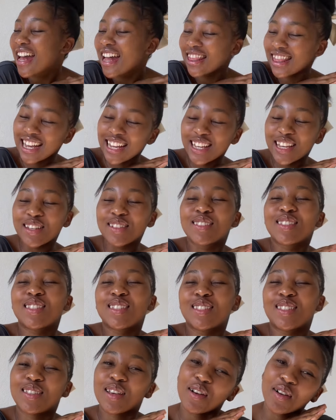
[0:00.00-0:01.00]
Thank you
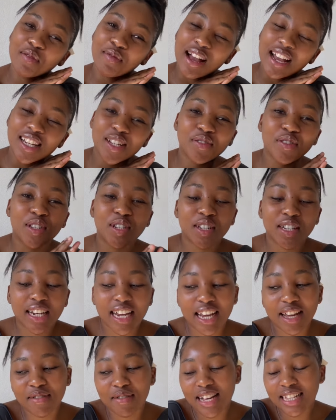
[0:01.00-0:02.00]
so much for tuning
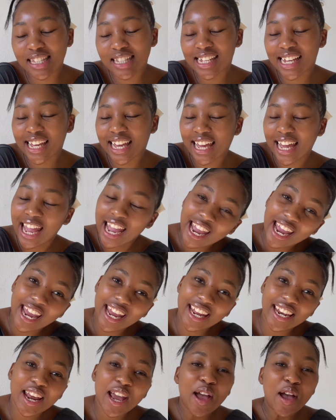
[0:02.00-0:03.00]
in once
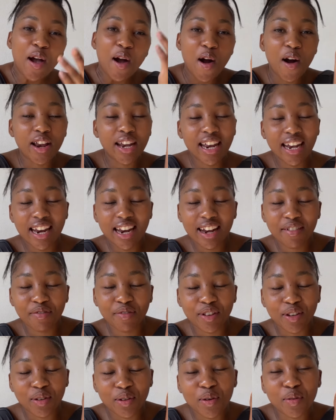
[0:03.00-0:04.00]
again on another
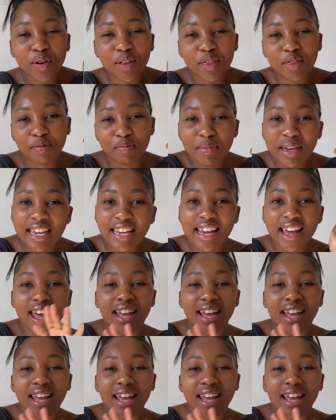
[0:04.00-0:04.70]
video with me.